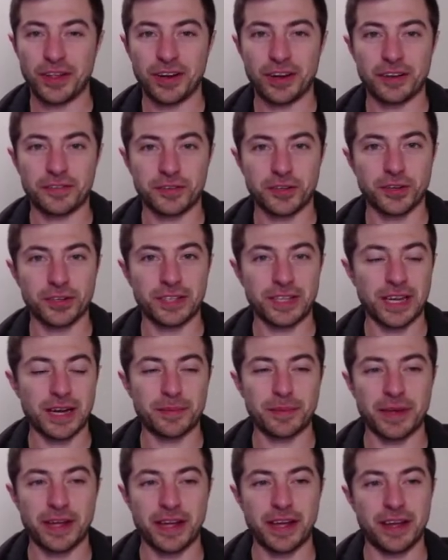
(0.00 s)
I've got the
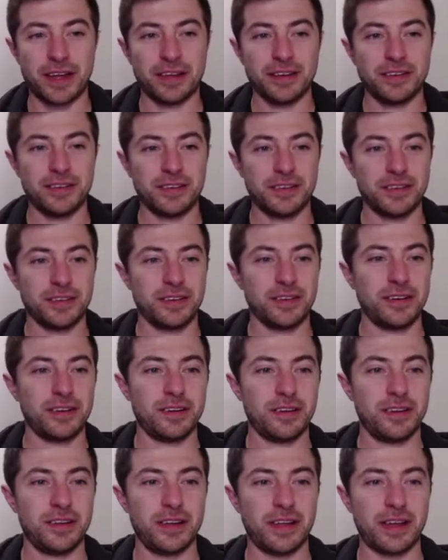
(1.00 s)
upper hand,
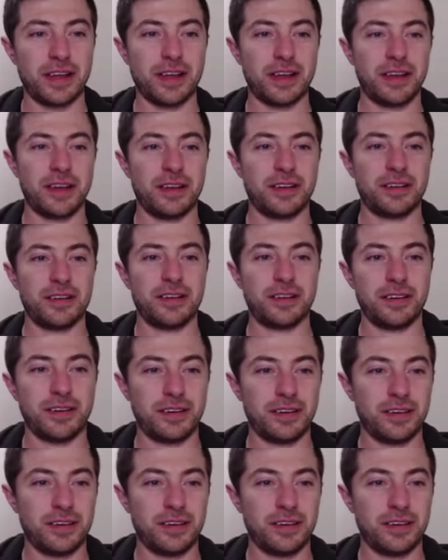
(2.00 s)
and